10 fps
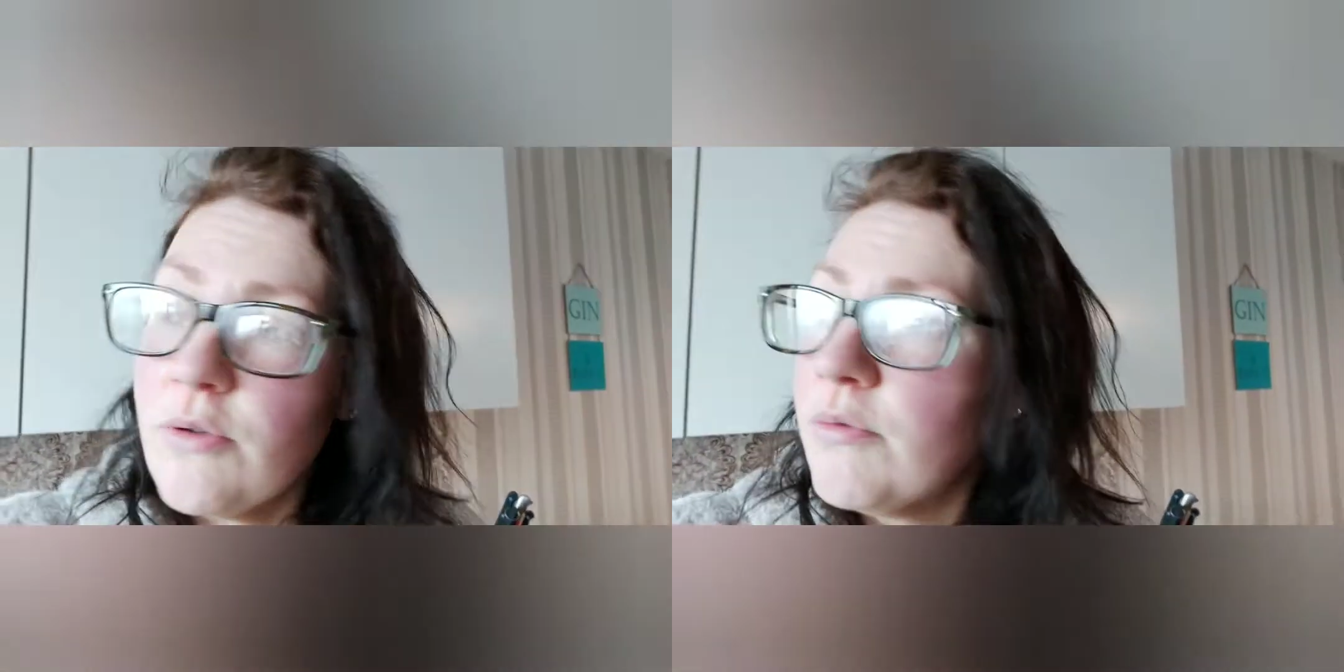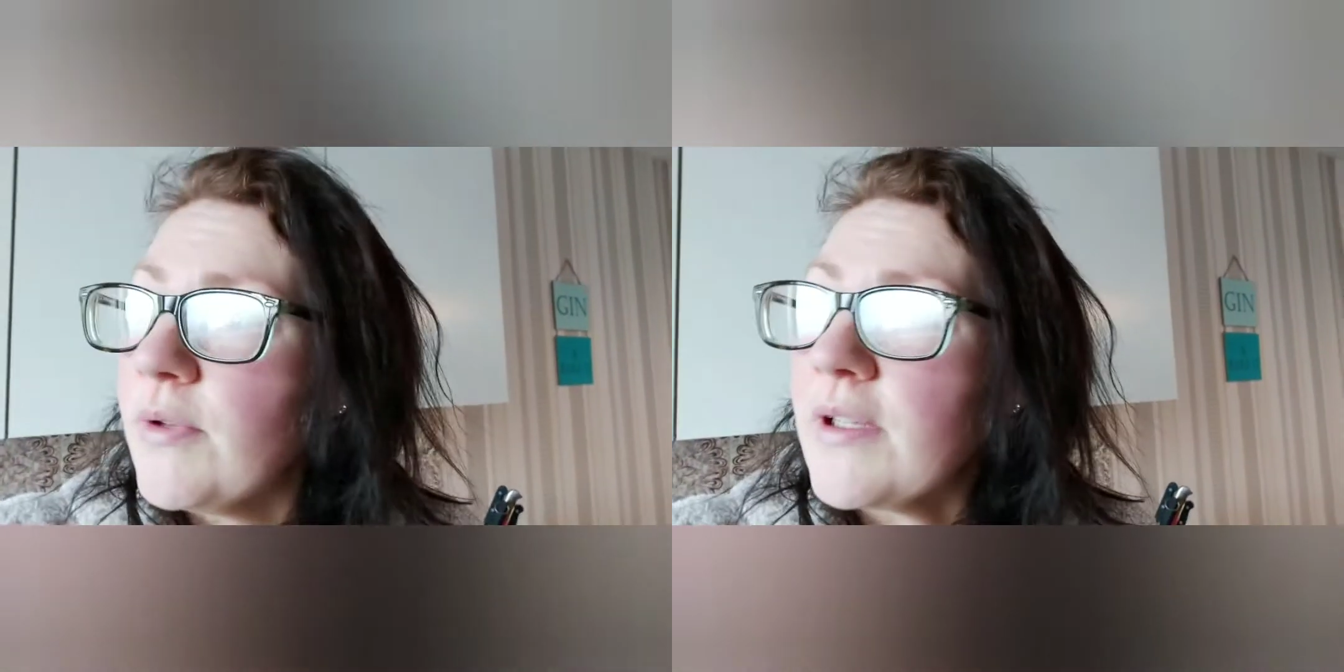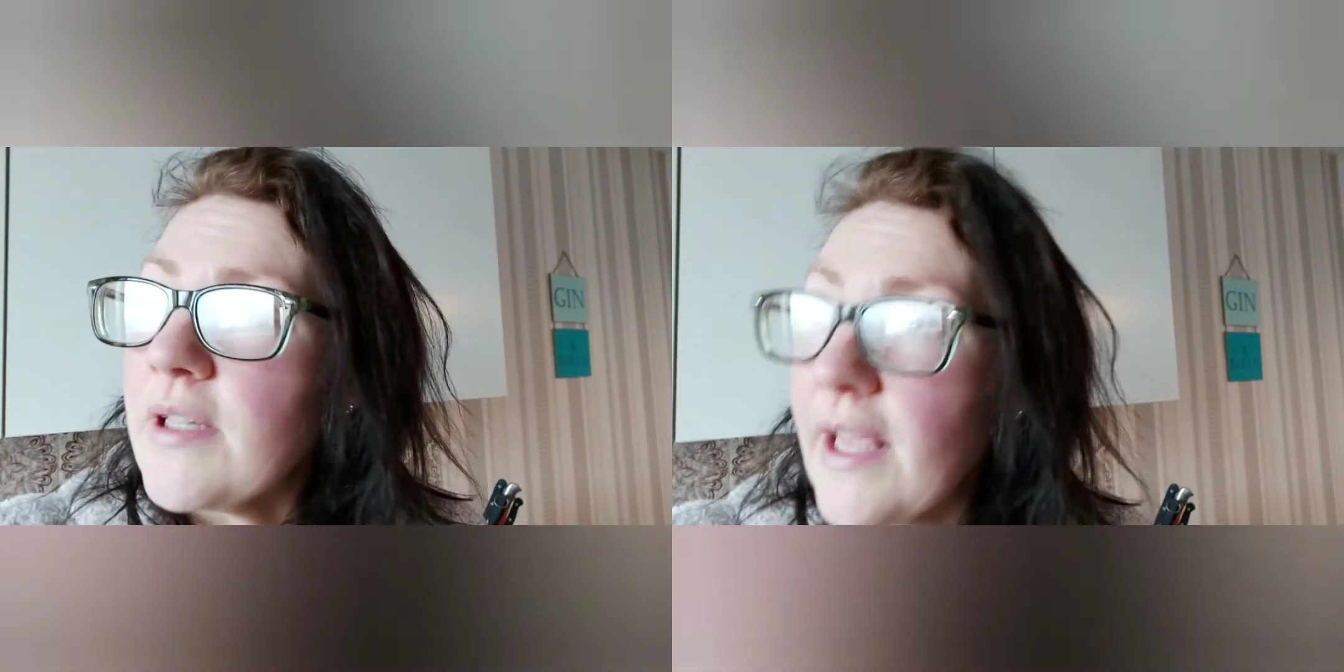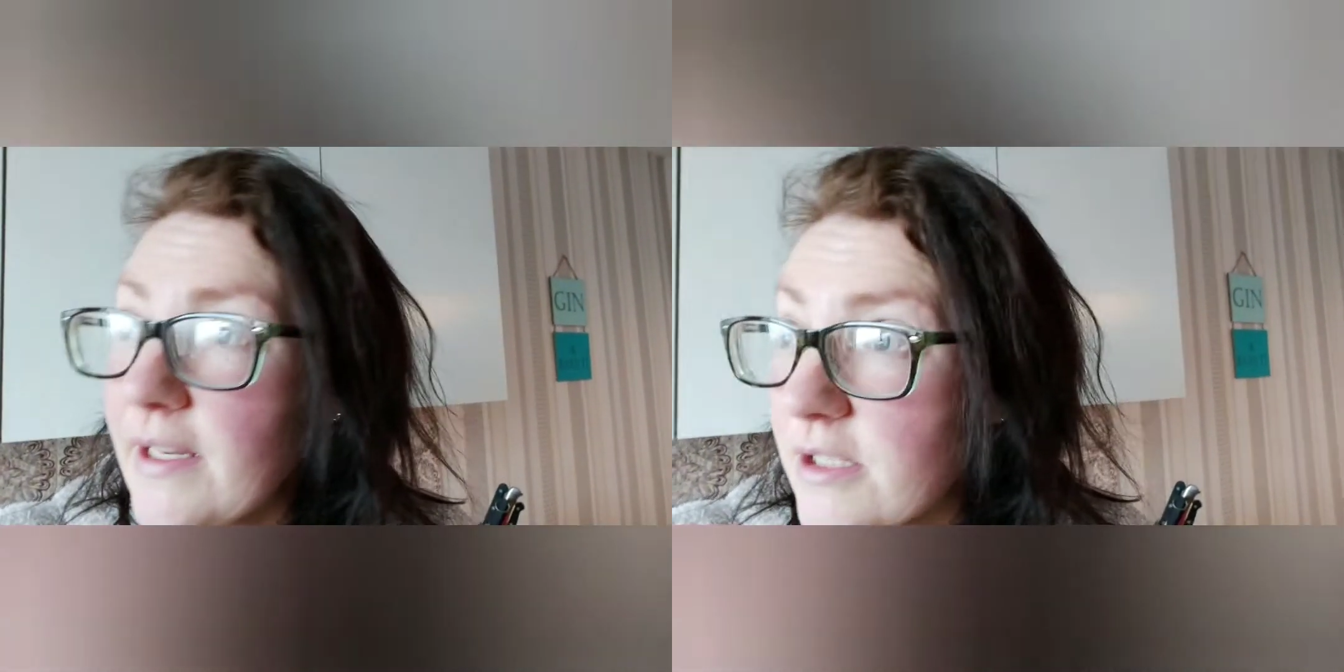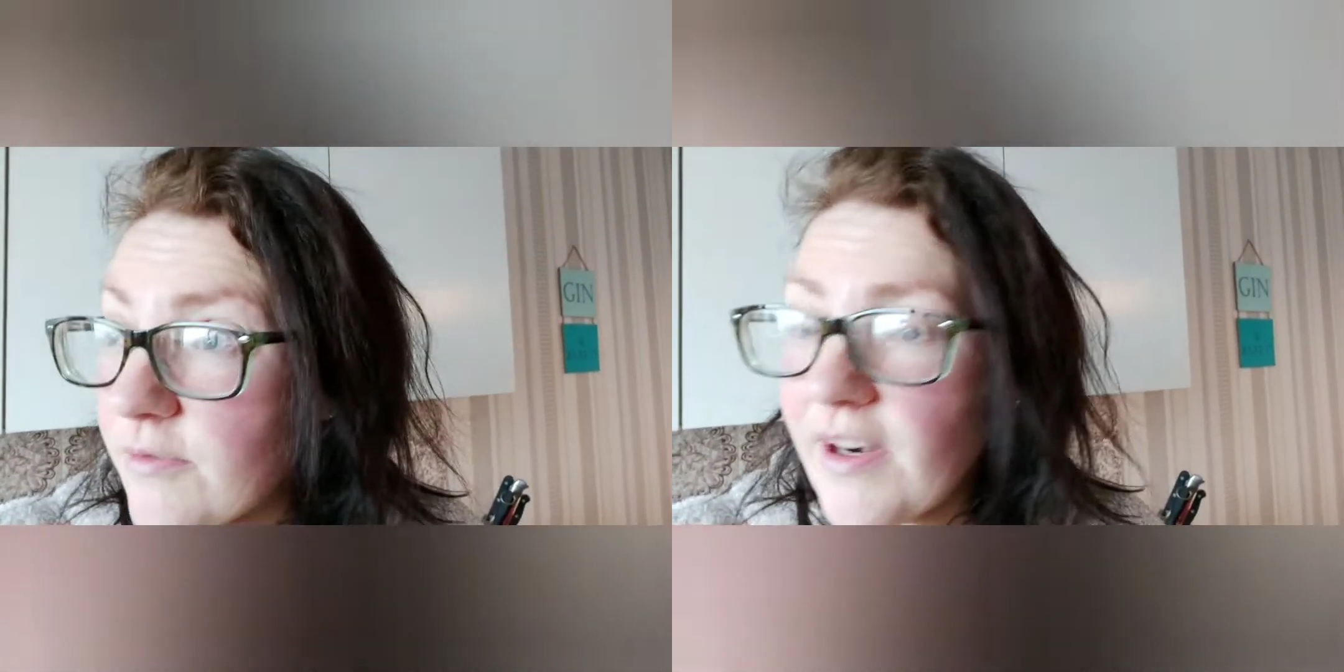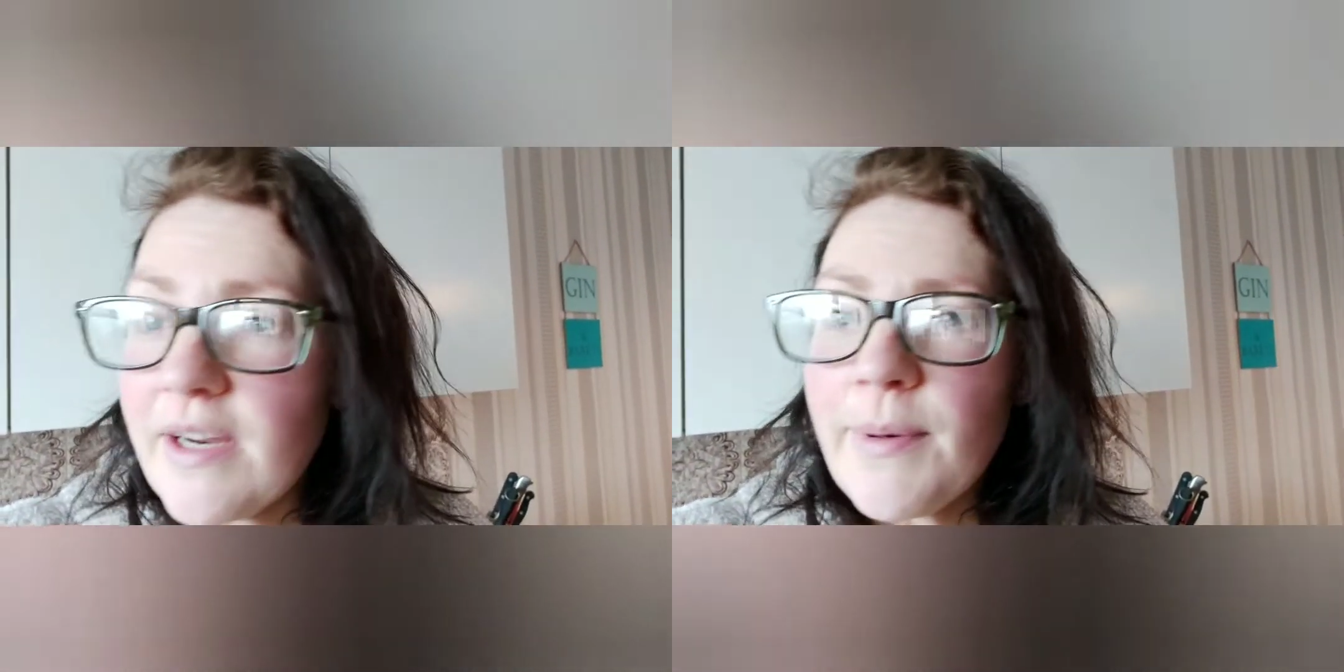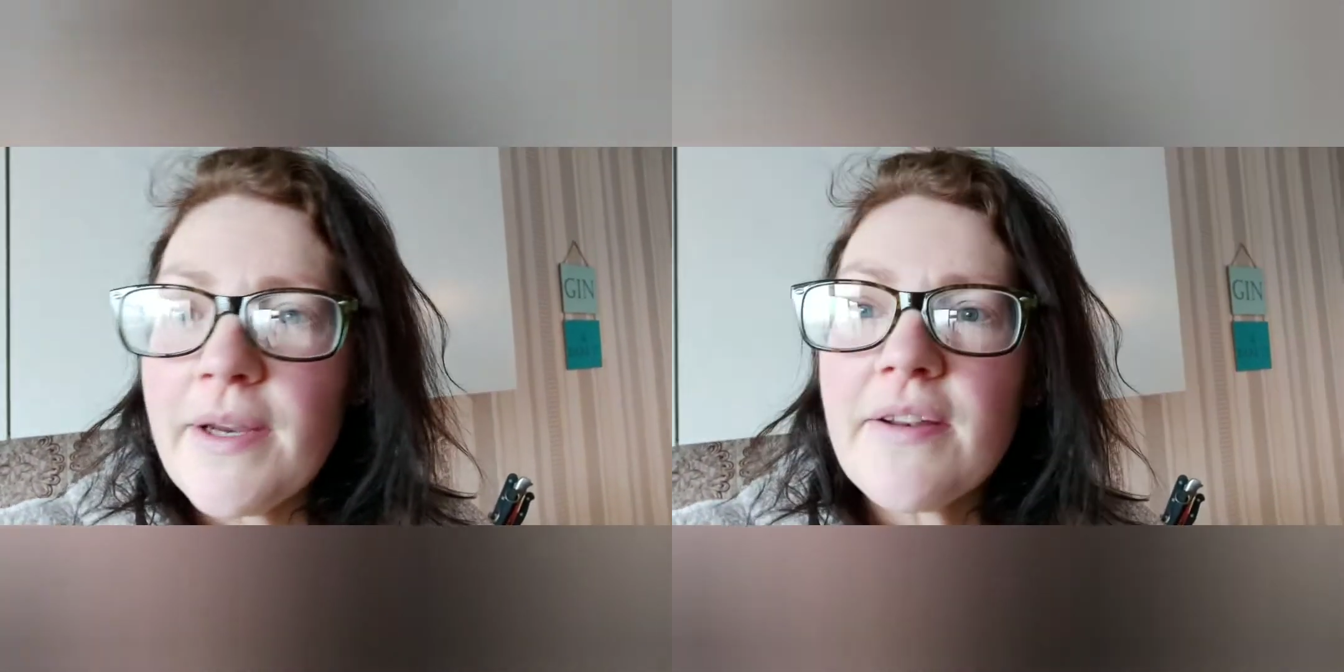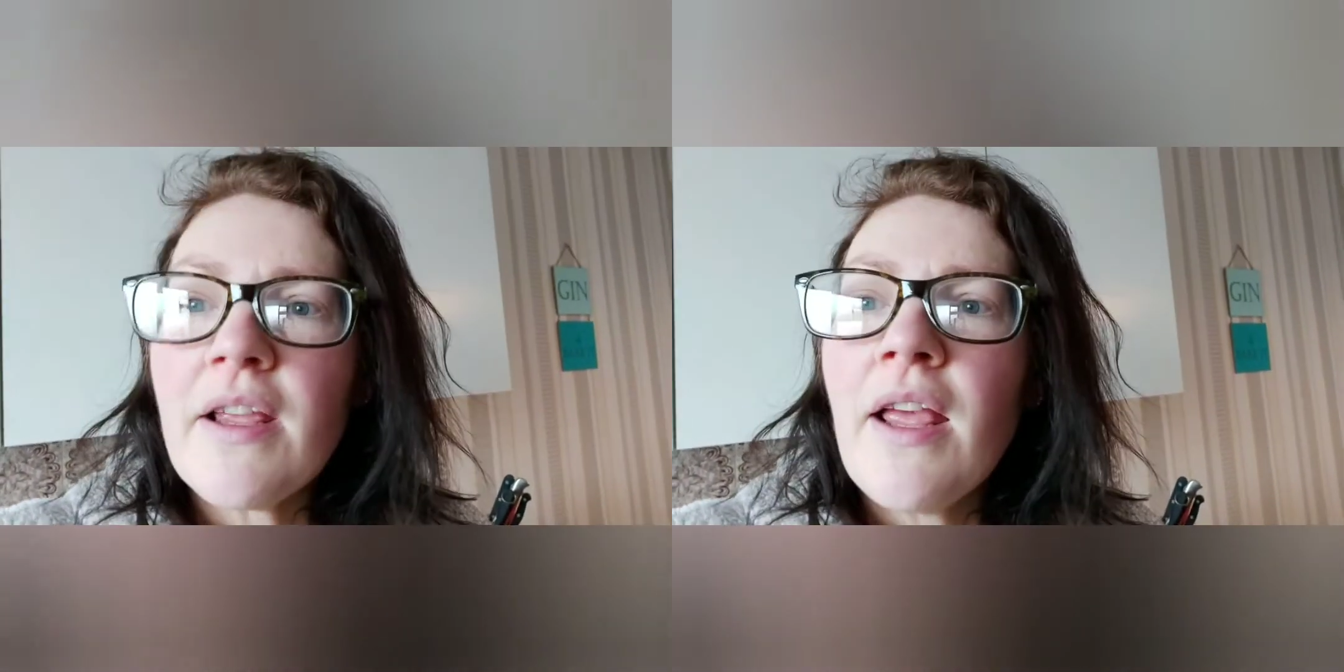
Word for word: Oh, that light's very bright.